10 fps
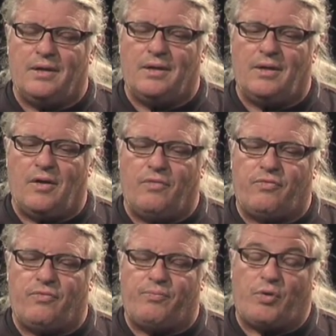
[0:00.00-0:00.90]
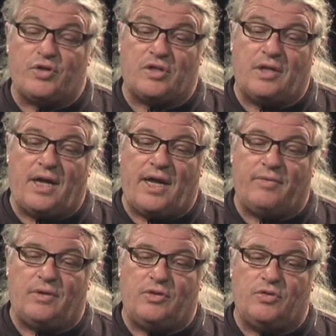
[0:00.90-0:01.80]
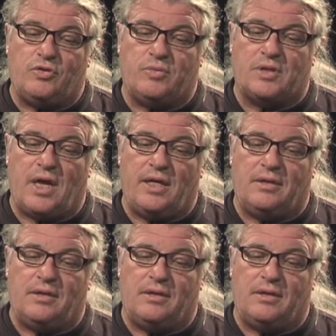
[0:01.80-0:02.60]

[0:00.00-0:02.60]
you know, personally I have a YouTube site,